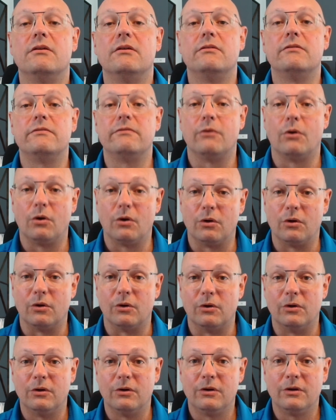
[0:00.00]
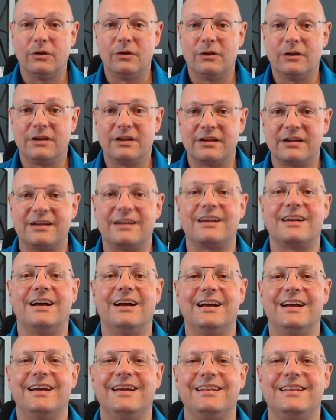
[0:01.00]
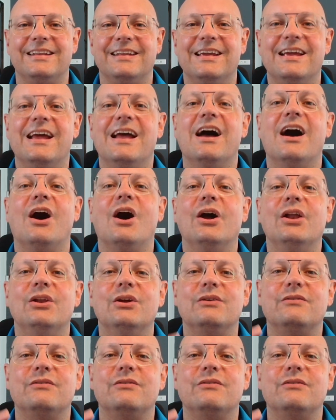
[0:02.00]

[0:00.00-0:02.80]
for. Great. I look